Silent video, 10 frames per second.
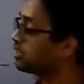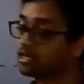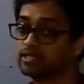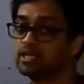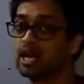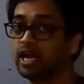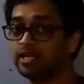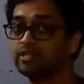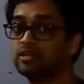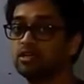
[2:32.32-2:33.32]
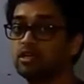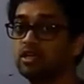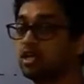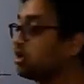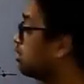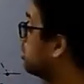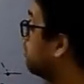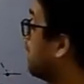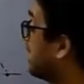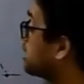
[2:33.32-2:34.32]
that is the
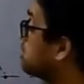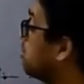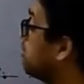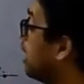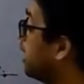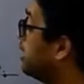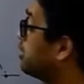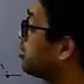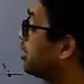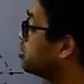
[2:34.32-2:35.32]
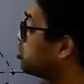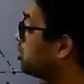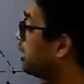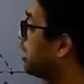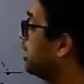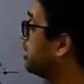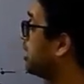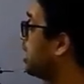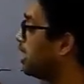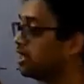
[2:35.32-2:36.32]
maximum height reached in the
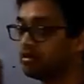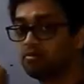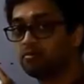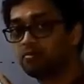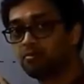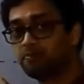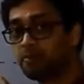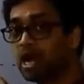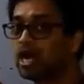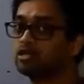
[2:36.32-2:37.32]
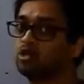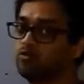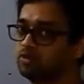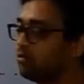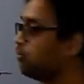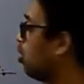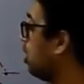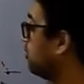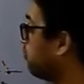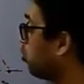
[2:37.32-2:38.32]
entire path of the
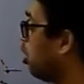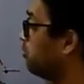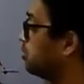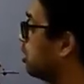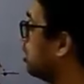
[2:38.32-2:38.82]
ball from the